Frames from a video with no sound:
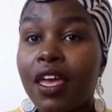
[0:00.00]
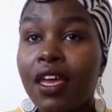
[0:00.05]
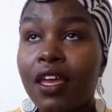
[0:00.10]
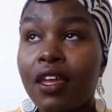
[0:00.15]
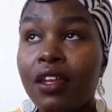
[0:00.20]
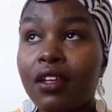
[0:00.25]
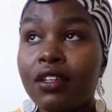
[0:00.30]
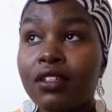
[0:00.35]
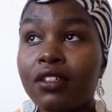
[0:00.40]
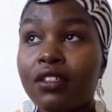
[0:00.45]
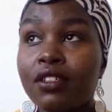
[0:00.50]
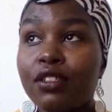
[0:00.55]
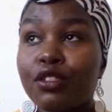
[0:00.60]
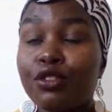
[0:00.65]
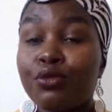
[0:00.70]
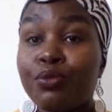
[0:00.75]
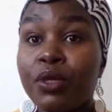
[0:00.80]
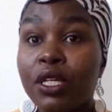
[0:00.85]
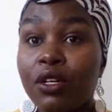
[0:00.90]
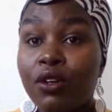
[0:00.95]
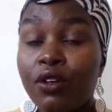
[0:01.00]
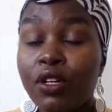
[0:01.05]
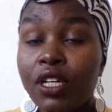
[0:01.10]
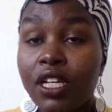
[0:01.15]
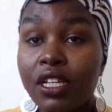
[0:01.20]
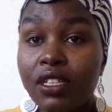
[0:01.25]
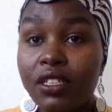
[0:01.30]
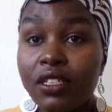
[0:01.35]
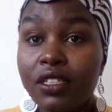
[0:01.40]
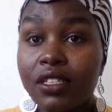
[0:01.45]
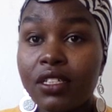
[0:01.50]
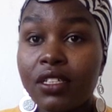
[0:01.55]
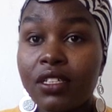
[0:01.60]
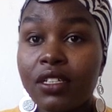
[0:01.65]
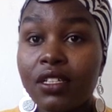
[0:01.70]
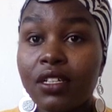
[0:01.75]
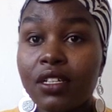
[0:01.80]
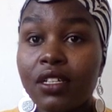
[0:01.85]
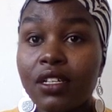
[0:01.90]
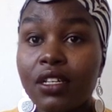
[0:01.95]
and to be
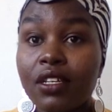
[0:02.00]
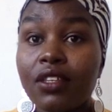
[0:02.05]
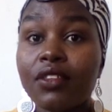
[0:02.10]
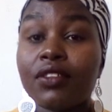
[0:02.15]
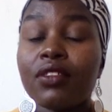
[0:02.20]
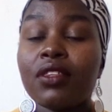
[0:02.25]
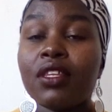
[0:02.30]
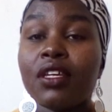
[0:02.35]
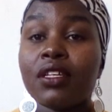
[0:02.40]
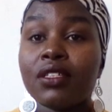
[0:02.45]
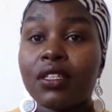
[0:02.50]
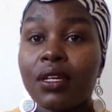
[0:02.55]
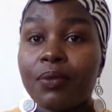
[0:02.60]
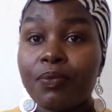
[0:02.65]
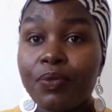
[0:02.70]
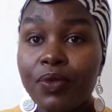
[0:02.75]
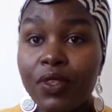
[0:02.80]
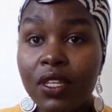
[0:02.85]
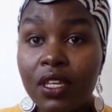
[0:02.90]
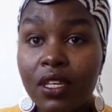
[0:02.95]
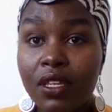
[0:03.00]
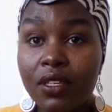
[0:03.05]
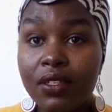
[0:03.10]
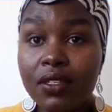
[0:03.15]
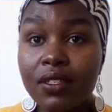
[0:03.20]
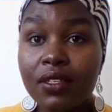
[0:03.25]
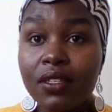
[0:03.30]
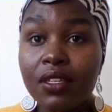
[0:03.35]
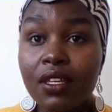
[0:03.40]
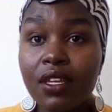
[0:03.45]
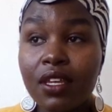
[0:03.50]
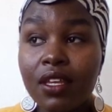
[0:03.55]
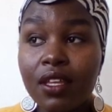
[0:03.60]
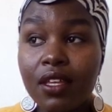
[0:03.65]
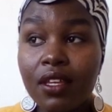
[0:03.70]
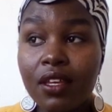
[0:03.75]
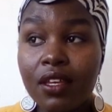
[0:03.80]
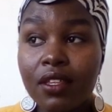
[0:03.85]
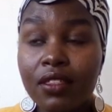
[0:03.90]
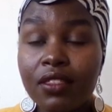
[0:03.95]
honest, there are some things
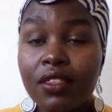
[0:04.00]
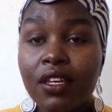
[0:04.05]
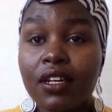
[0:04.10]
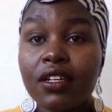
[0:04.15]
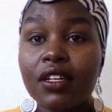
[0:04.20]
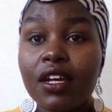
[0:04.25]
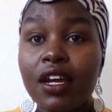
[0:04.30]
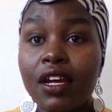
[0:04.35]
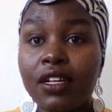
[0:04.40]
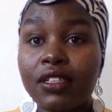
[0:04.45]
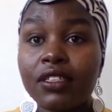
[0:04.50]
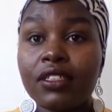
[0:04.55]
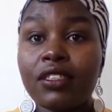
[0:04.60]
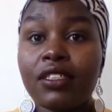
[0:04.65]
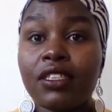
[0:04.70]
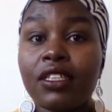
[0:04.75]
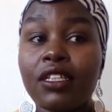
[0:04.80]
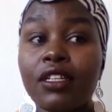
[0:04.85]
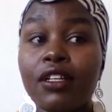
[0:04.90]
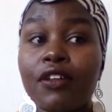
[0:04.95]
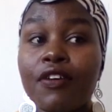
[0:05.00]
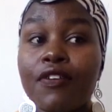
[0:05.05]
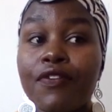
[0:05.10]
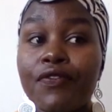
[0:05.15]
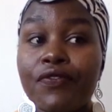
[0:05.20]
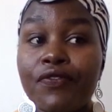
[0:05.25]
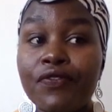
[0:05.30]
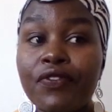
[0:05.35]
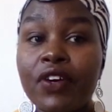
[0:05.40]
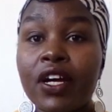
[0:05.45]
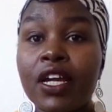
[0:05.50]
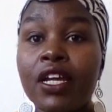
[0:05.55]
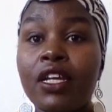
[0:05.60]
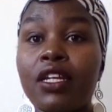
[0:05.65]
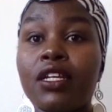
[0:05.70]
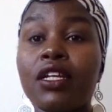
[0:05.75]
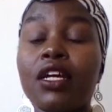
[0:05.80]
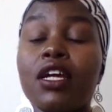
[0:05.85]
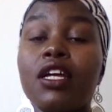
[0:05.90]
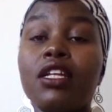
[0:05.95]
that I still
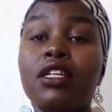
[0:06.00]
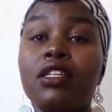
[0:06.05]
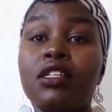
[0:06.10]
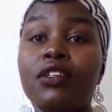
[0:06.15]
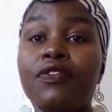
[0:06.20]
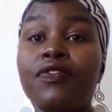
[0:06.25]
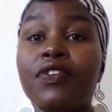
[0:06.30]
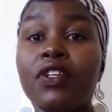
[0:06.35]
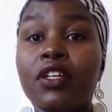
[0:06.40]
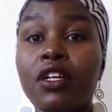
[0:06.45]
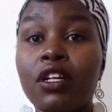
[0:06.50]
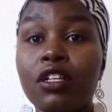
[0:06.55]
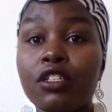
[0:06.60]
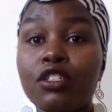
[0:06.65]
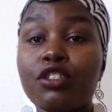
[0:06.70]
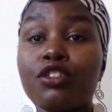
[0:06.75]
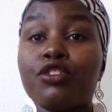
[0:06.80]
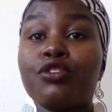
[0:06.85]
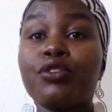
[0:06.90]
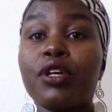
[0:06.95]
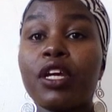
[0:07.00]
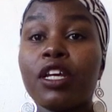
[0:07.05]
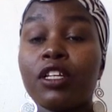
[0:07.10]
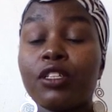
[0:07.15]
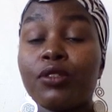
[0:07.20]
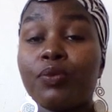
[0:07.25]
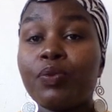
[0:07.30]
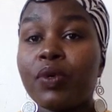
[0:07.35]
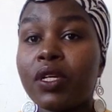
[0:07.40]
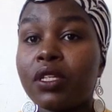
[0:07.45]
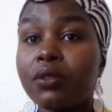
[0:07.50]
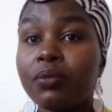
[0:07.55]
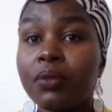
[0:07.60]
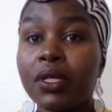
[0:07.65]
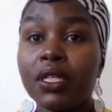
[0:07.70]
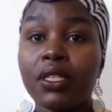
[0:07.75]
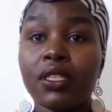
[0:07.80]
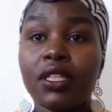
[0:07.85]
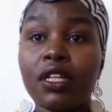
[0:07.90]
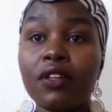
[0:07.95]
find difficult to express
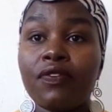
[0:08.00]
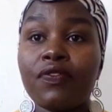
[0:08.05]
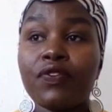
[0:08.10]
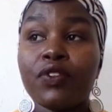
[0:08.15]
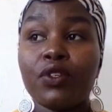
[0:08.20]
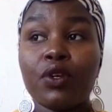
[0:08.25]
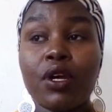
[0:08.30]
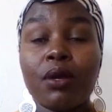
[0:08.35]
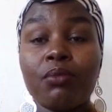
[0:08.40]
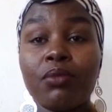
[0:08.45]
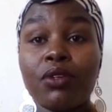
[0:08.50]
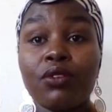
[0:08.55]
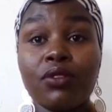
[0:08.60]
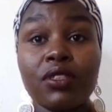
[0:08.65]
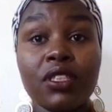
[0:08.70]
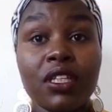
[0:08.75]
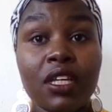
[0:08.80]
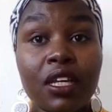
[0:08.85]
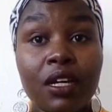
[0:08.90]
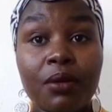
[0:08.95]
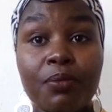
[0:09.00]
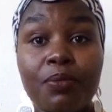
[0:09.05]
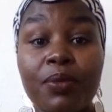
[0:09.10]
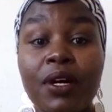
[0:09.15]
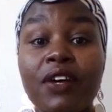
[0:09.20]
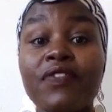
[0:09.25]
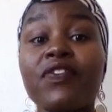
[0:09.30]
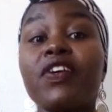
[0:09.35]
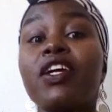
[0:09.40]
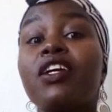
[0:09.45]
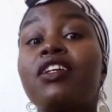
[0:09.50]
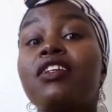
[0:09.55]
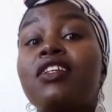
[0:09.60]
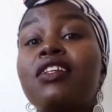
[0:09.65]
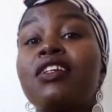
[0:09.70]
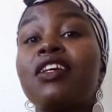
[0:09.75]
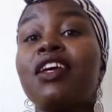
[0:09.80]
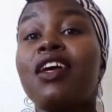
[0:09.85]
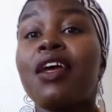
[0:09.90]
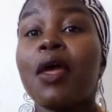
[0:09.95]
myself. So I'm not saying I'm
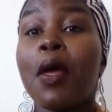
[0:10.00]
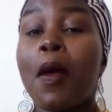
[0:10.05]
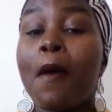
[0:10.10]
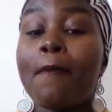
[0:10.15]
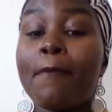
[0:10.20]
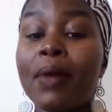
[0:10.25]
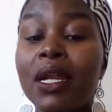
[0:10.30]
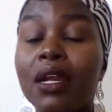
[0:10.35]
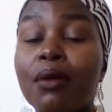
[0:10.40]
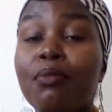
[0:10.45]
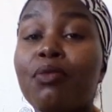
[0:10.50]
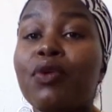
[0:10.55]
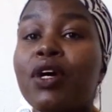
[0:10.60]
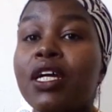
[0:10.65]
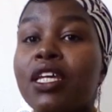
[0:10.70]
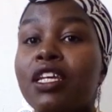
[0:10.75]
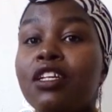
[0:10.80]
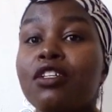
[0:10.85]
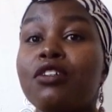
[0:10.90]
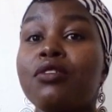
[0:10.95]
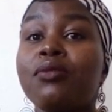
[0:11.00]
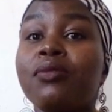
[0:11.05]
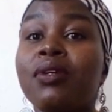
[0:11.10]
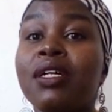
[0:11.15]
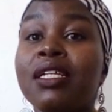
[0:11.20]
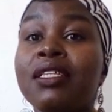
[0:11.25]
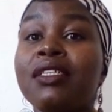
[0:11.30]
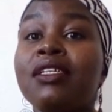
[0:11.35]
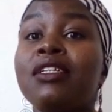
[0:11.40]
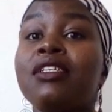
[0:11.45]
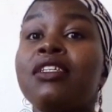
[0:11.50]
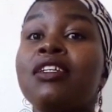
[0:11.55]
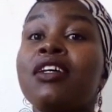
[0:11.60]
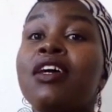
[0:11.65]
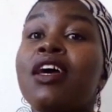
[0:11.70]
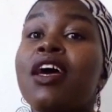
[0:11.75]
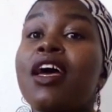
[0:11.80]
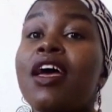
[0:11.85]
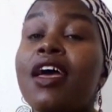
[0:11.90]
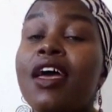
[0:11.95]
perfect, but I'm working towards it.
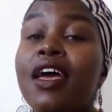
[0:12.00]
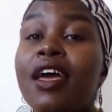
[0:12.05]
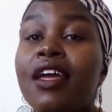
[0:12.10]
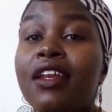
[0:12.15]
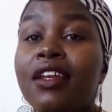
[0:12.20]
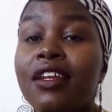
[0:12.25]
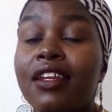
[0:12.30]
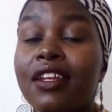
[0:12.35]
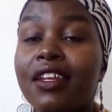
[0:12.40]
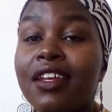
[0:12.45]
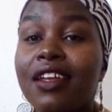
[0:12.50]
And